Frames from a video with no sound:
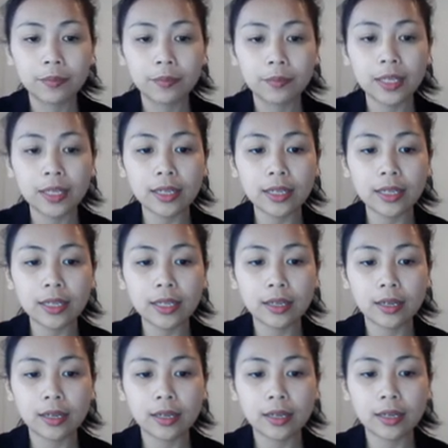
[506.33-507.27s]
B
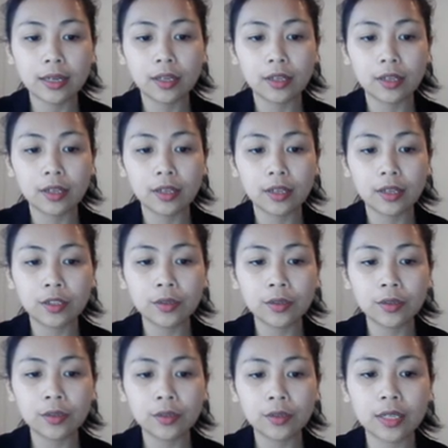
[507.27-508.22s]

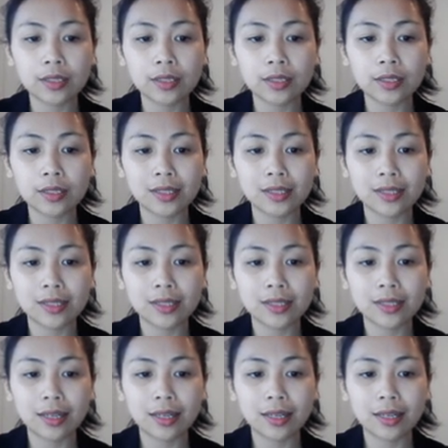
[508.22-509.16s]
unions,
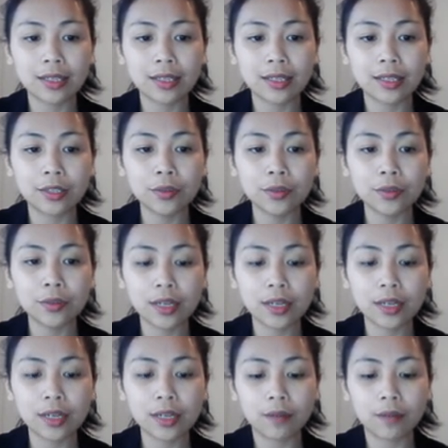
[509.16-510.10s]
the
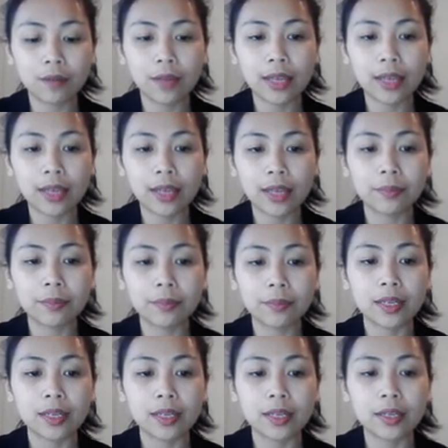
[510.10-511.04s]
union of A and
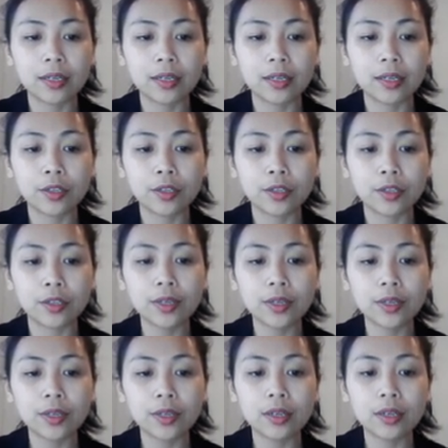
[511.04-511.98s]
B, the
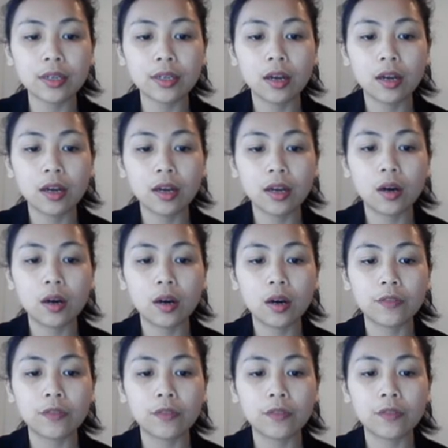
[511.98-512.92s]
union
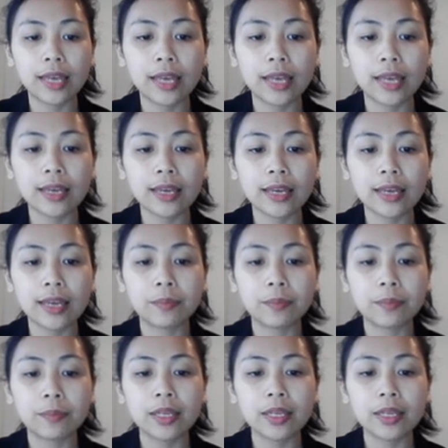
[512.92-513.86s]
of A
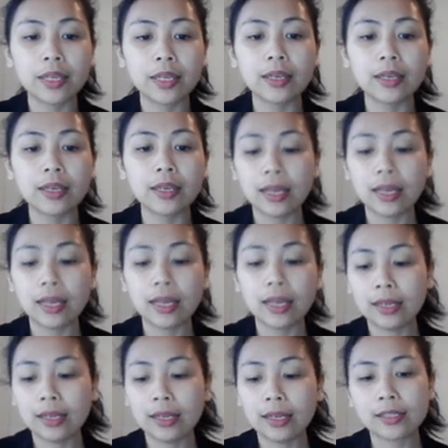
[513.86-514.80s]
and B
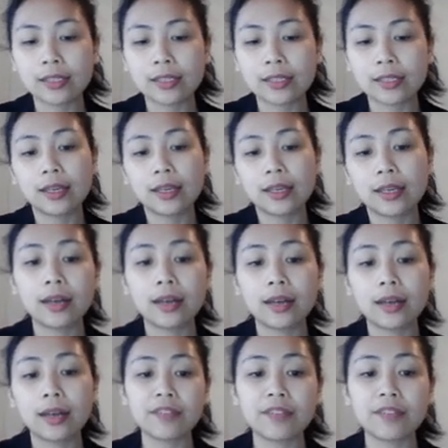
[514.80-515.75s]
is
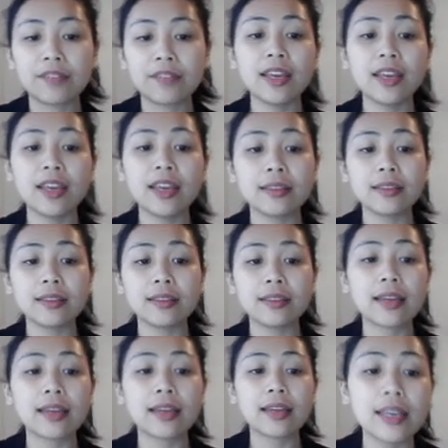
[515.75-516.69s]
an event
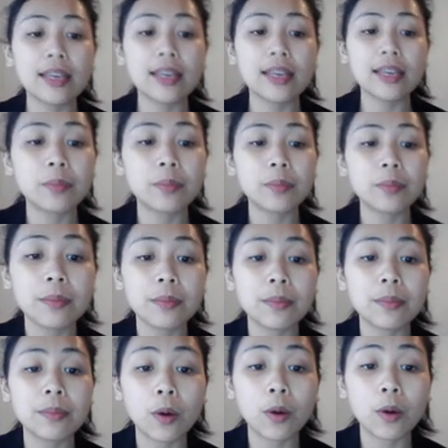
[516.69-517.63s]
that A and B
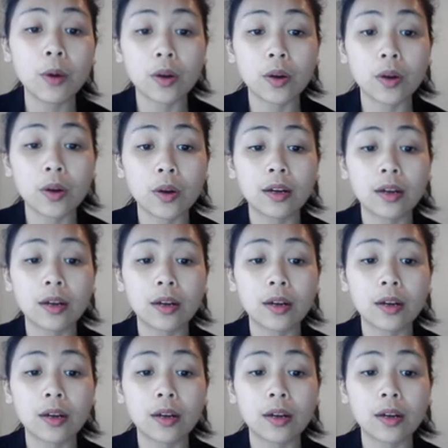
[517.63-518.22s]
both